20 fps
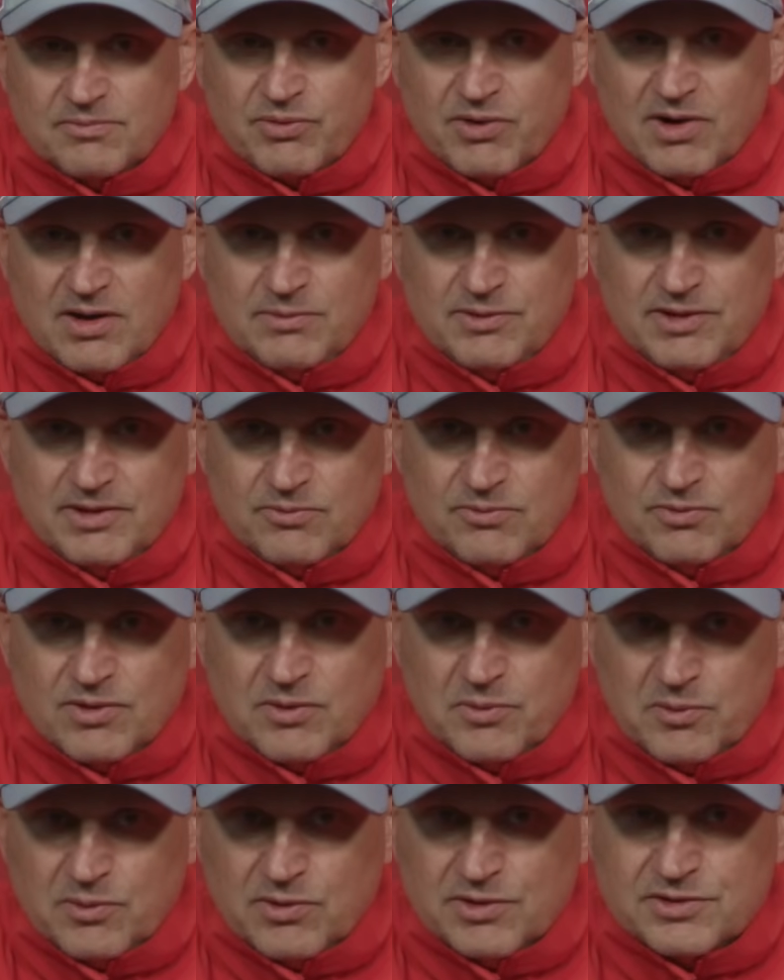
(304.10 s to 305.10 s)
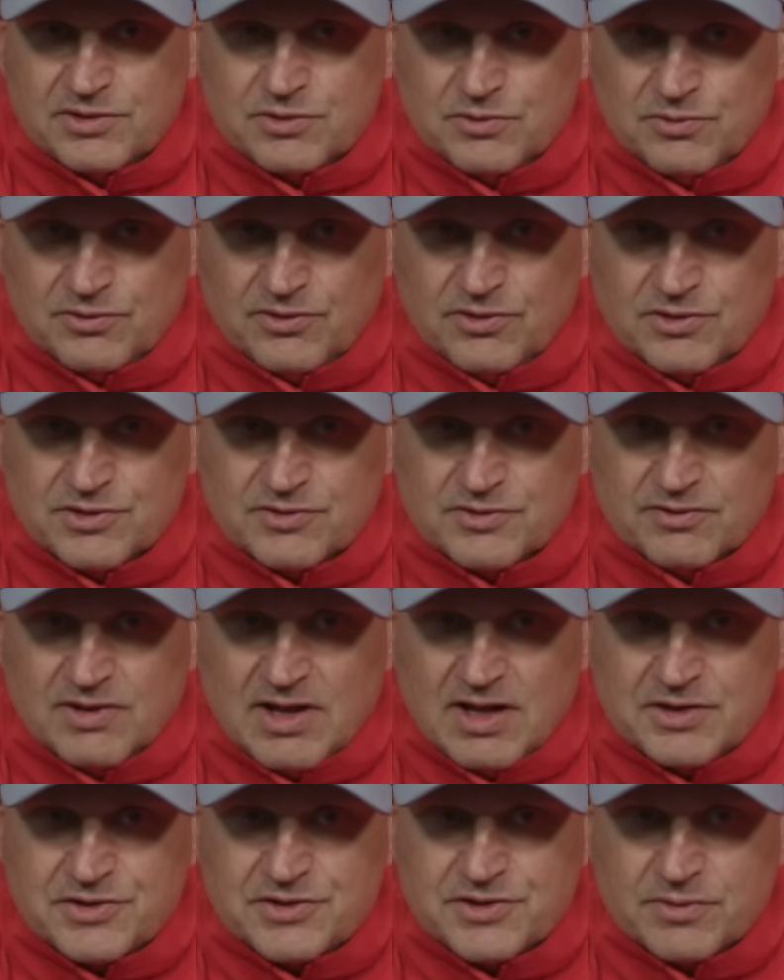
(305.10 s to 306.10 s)
Probably where we were two-thirds of
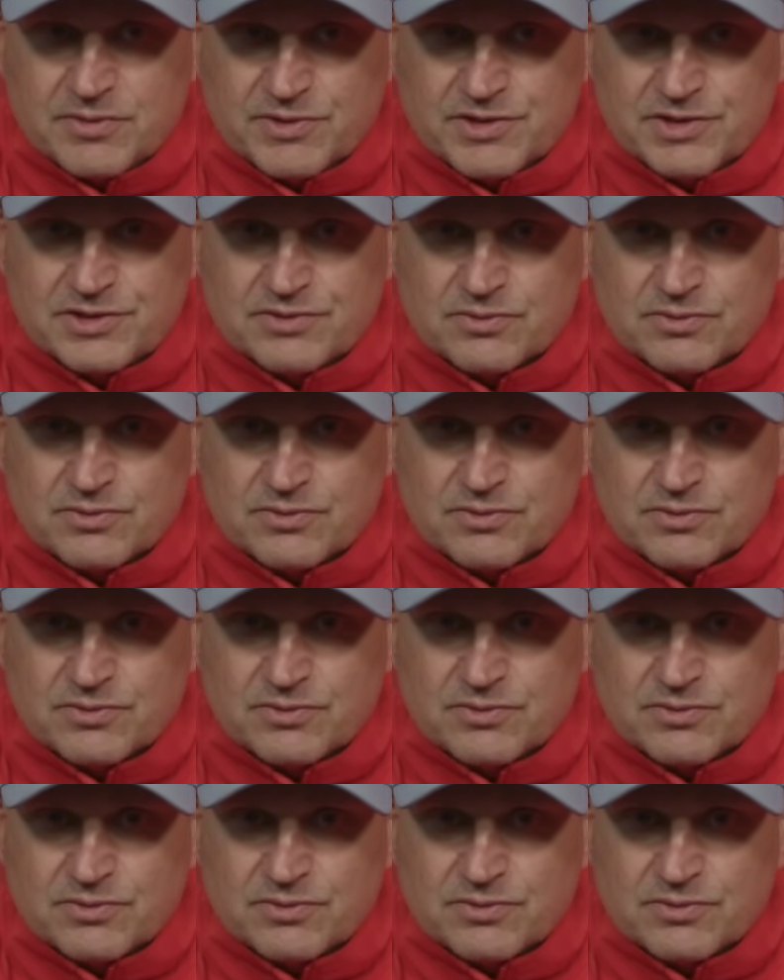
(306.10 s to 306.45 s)
last year.